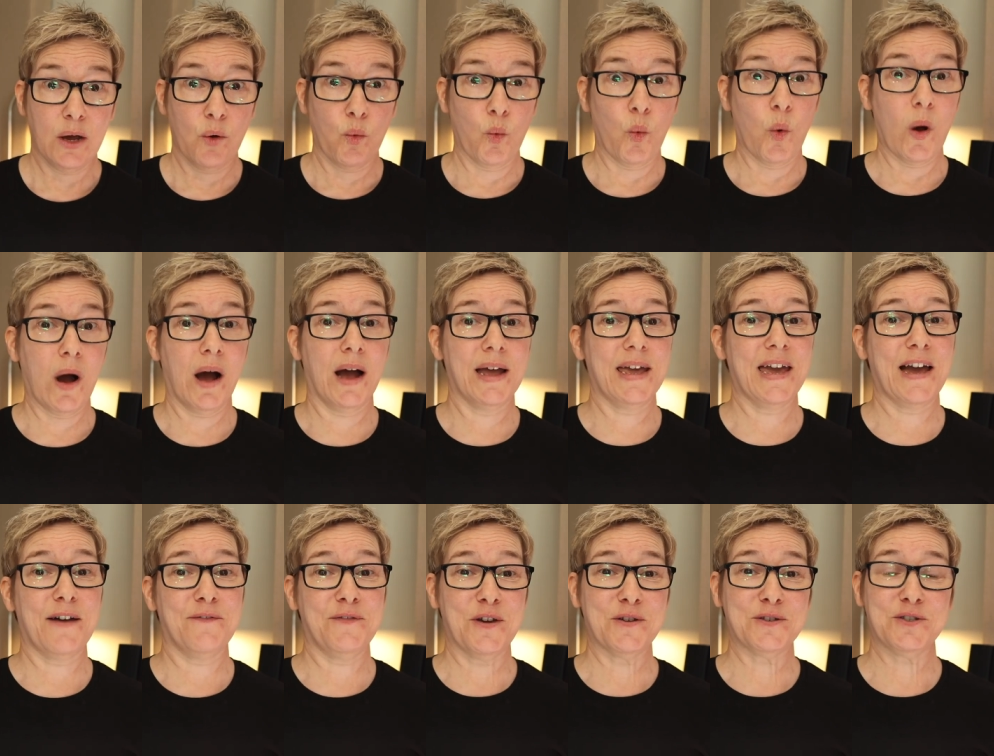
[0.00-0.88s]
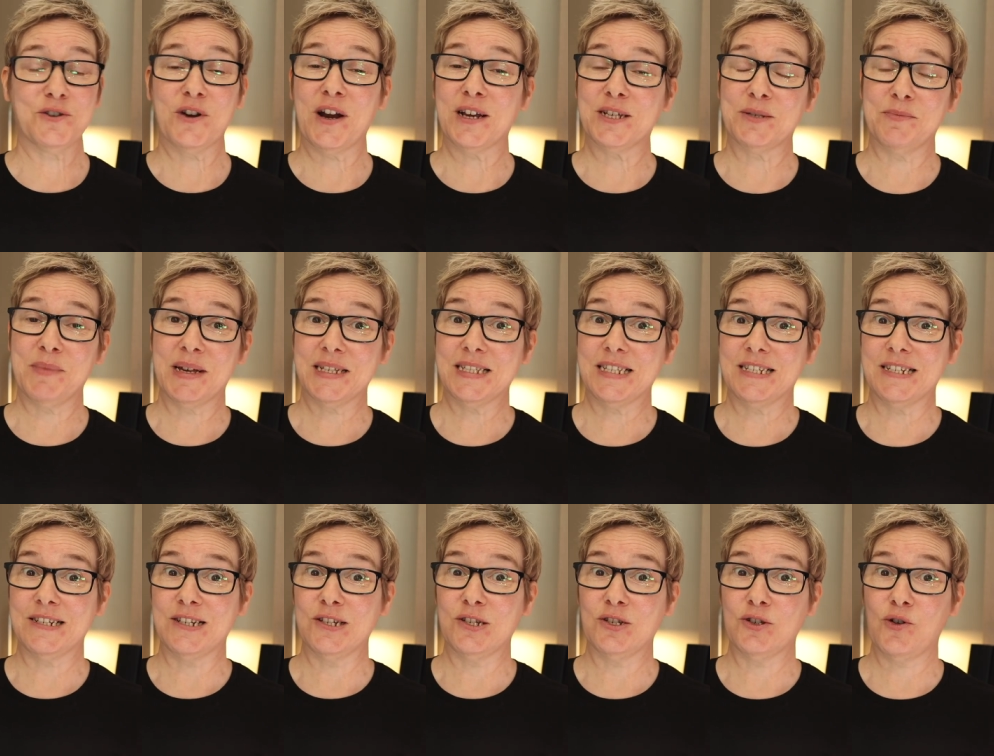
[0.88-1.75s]
Why have your tracks
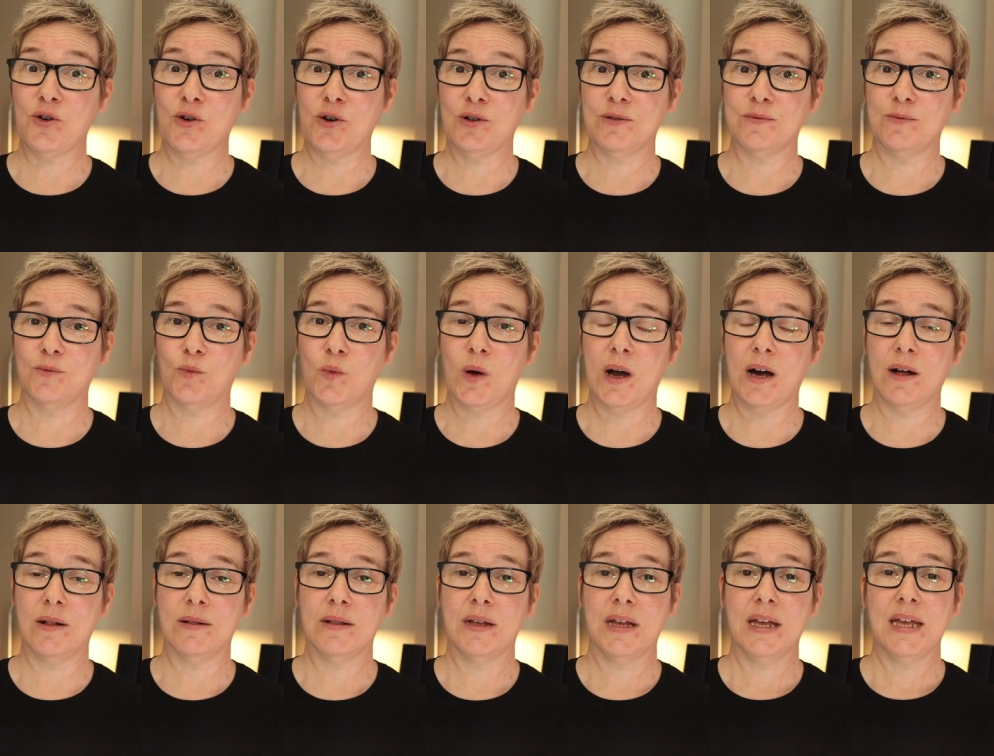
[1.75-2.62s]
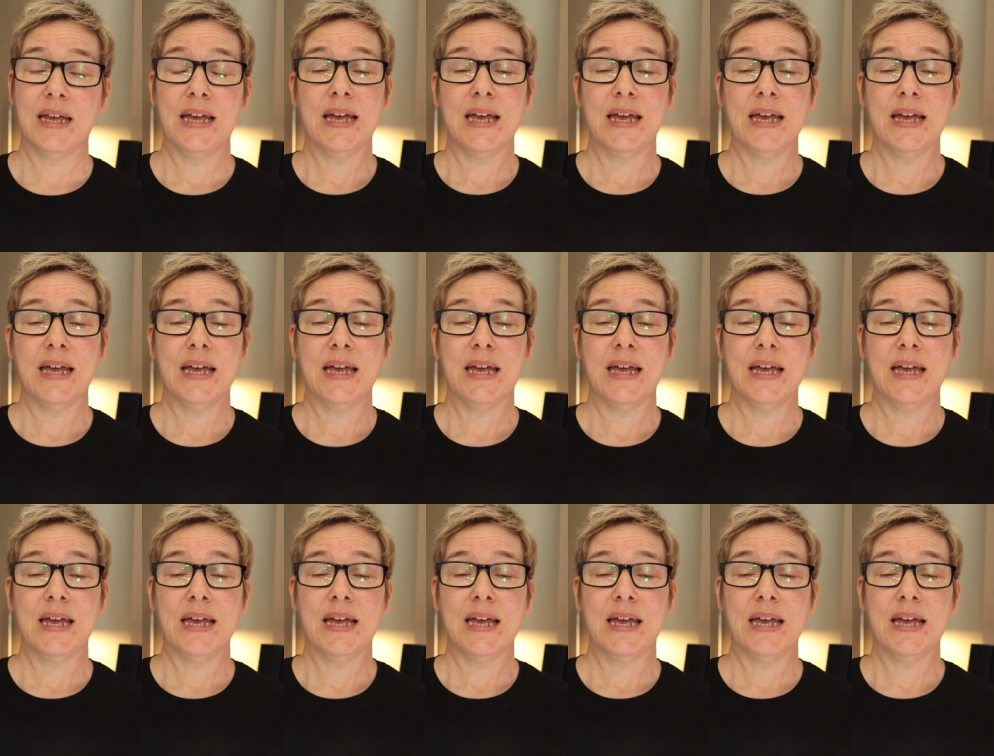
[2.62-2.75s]
mastered at all? Well,